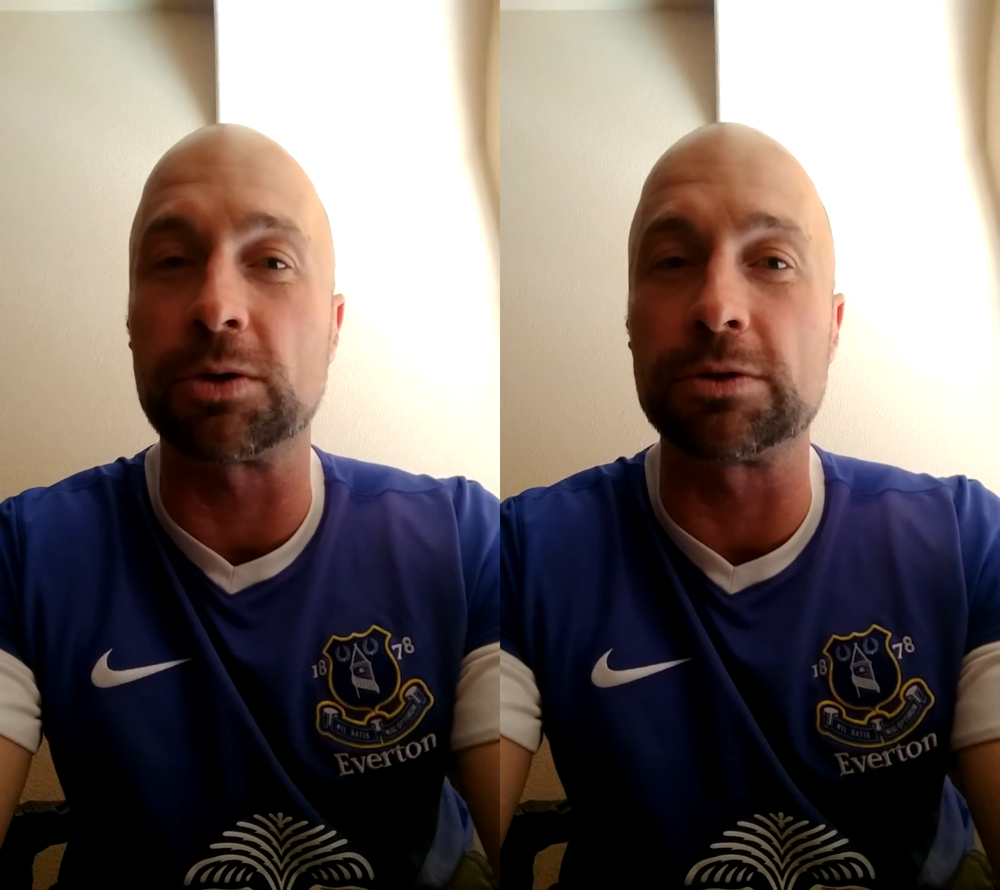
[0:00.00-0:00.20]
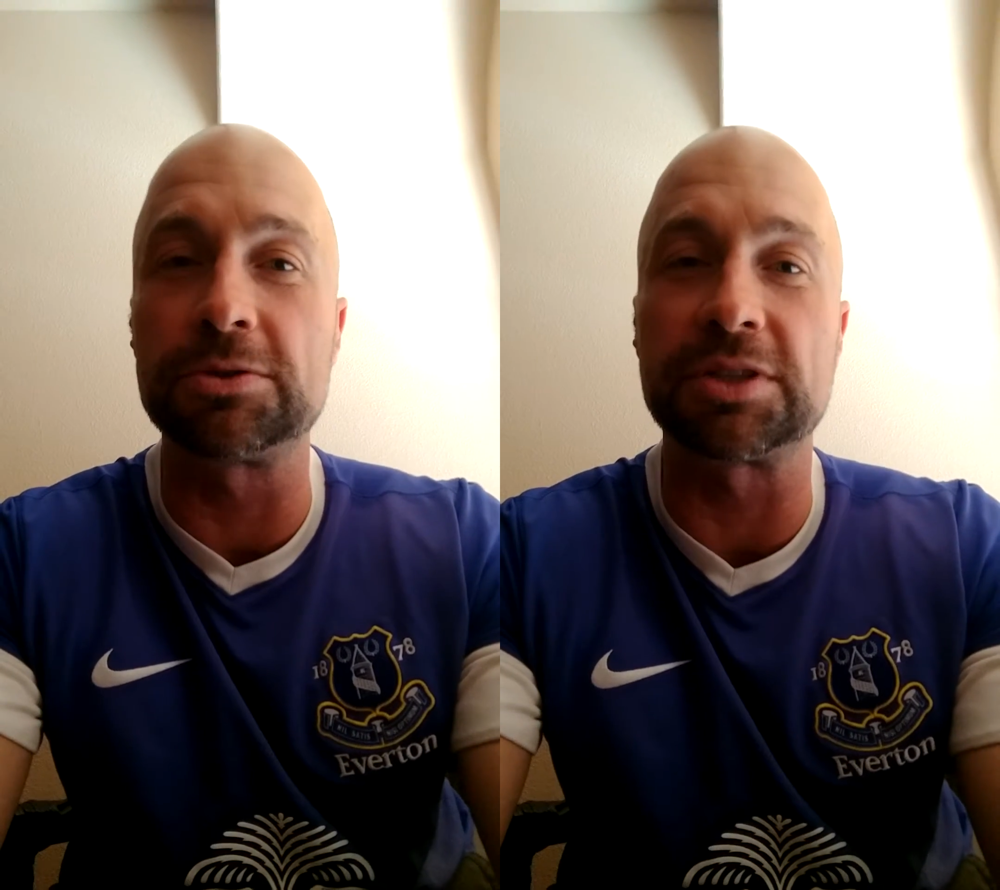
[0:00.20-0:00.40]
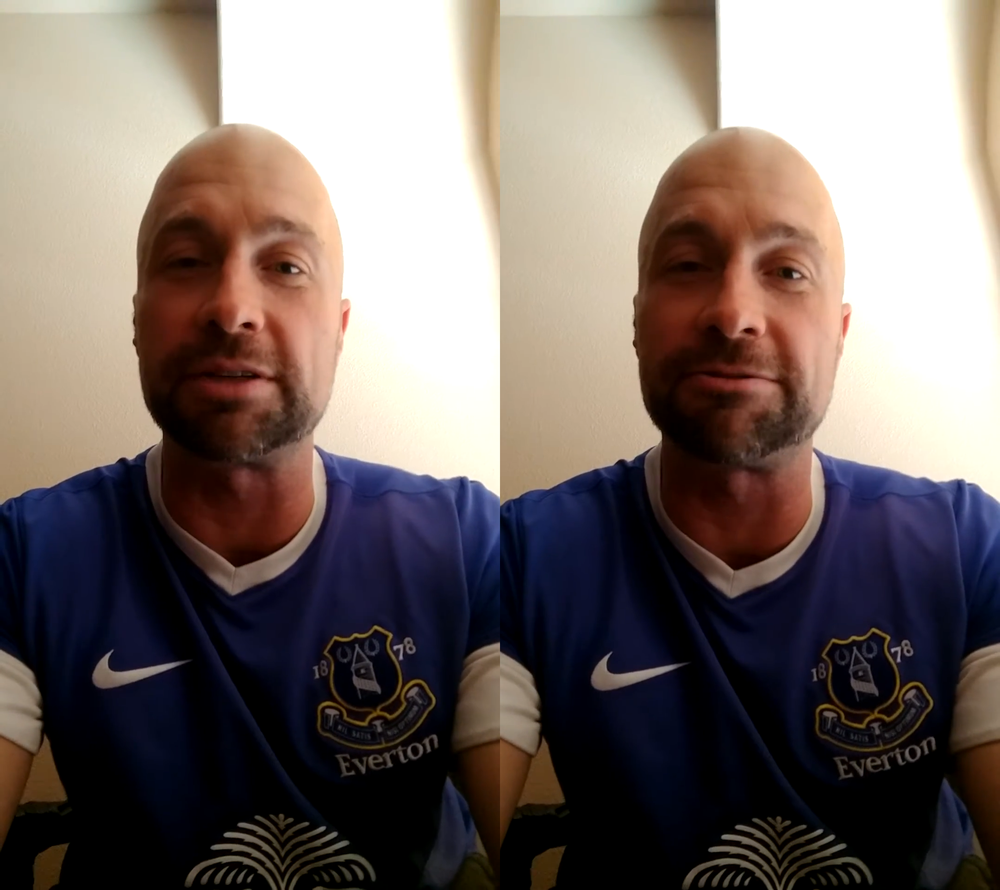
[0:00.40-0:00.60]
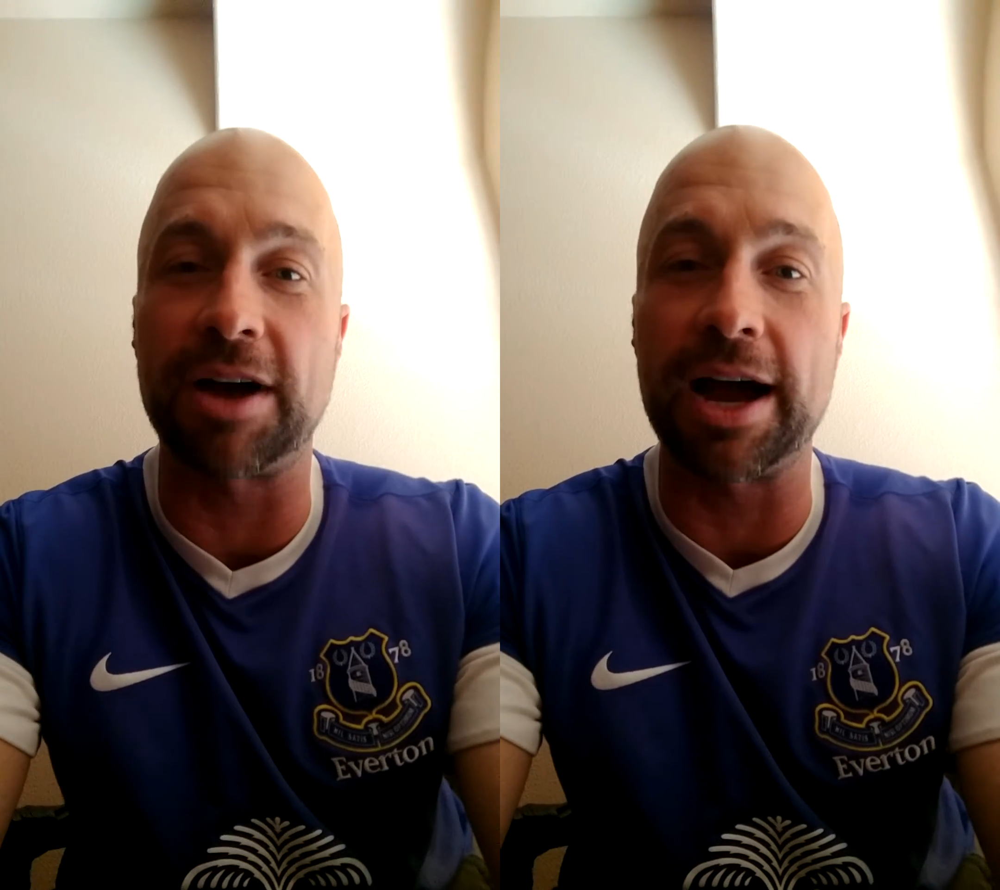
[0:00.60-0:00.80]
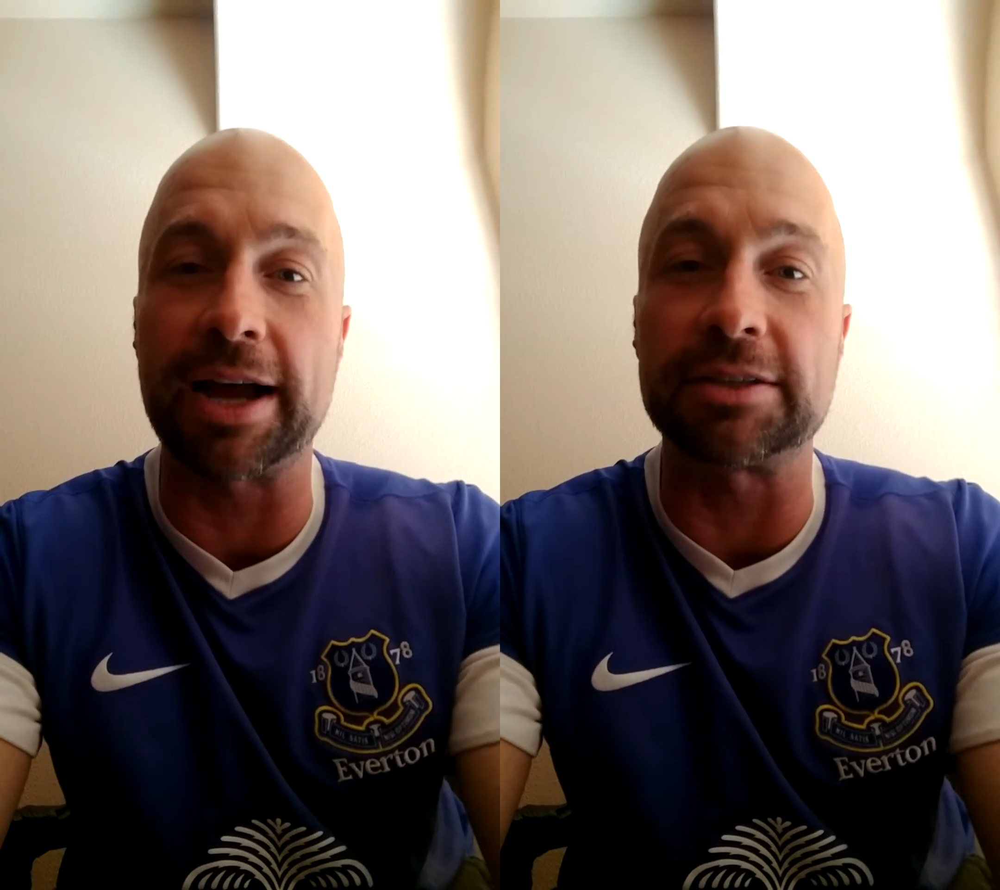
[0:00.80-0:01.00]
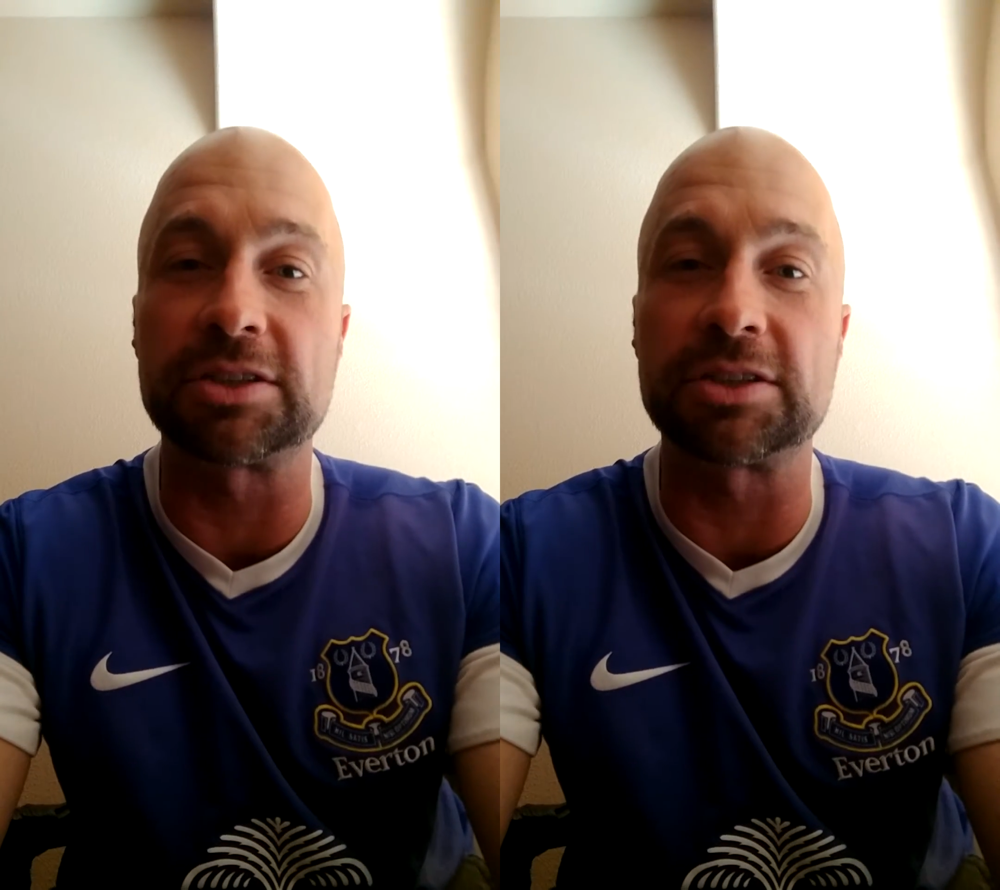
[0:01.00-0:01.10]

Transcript: or loosely defined,